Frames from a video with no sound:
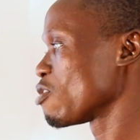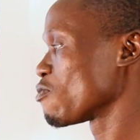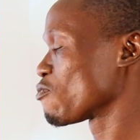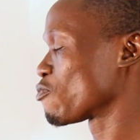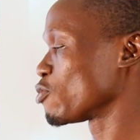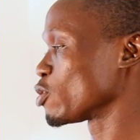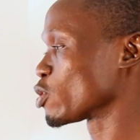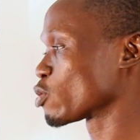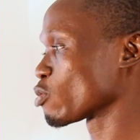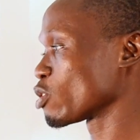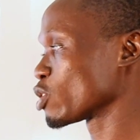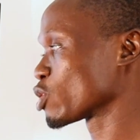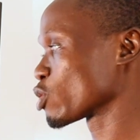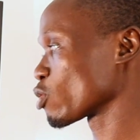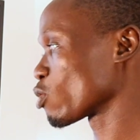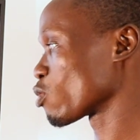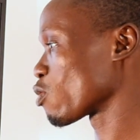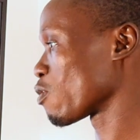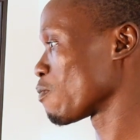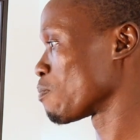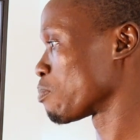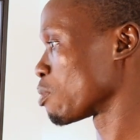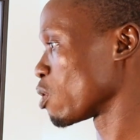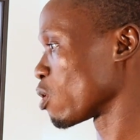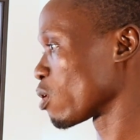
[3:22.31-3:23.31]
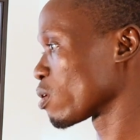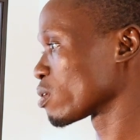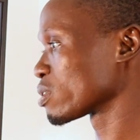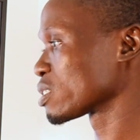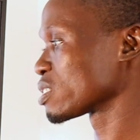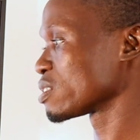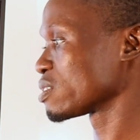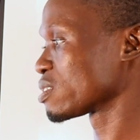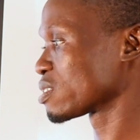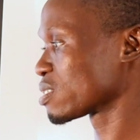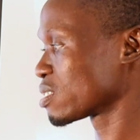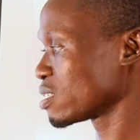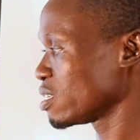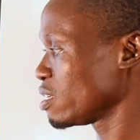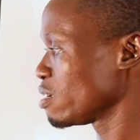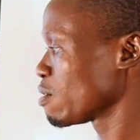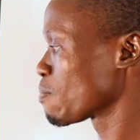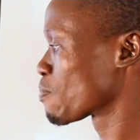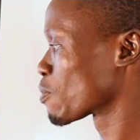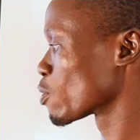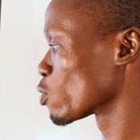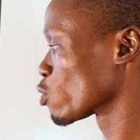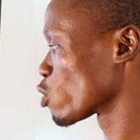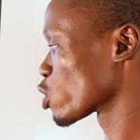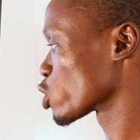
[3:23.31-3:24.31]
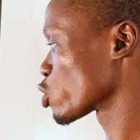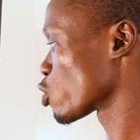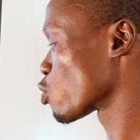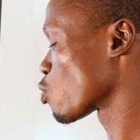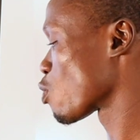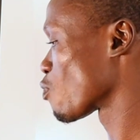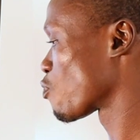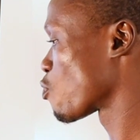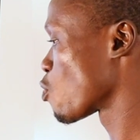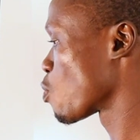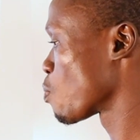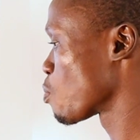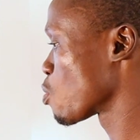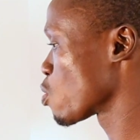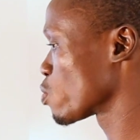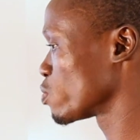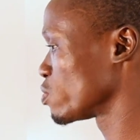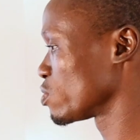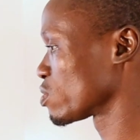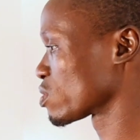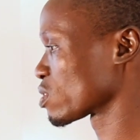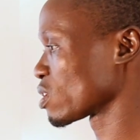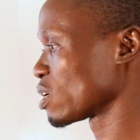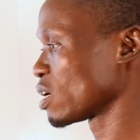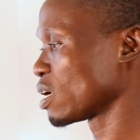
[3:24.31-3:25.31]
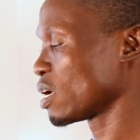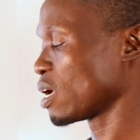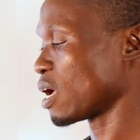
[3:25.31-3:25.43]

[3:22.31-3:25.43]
Filtration of blood. C. Production of hormones.